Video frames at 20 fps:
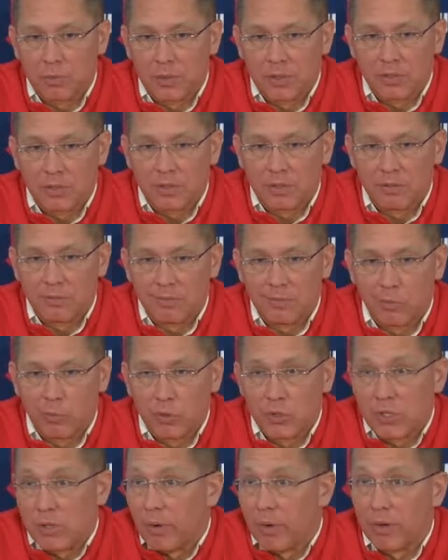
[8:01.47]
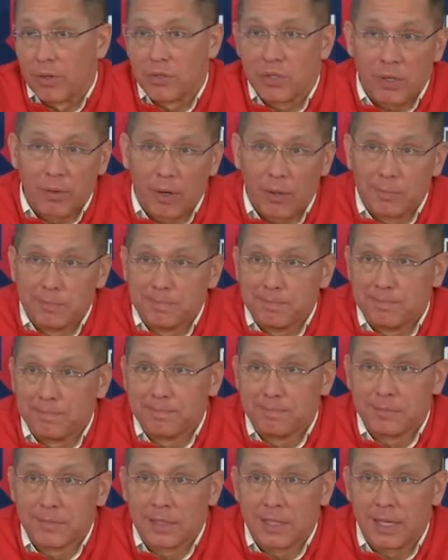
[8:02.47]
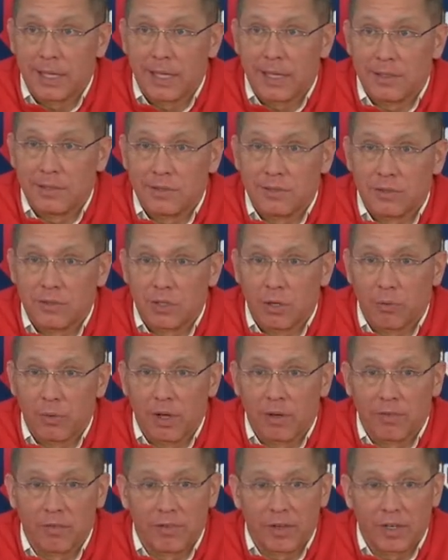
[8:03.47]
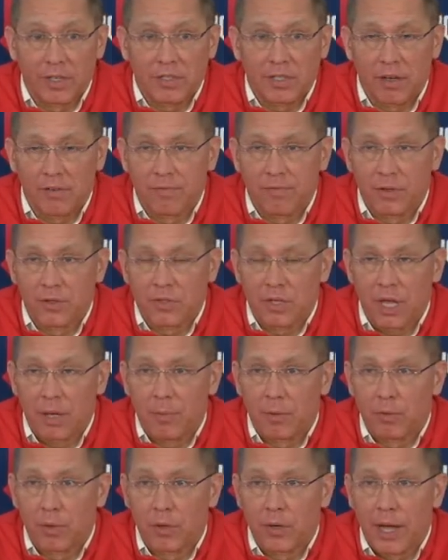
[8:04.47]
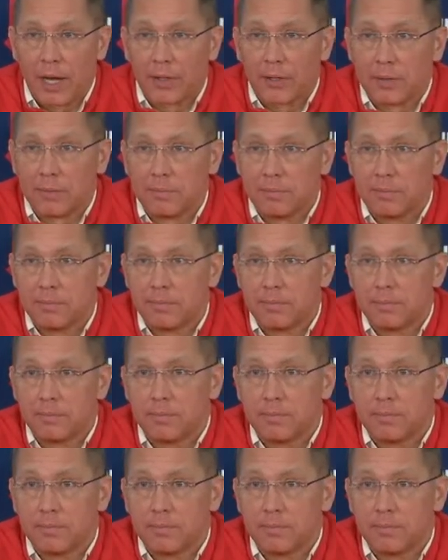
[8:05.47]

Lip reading: Christmas and we're 0-0. And we have a very tough first game in Rhode Island.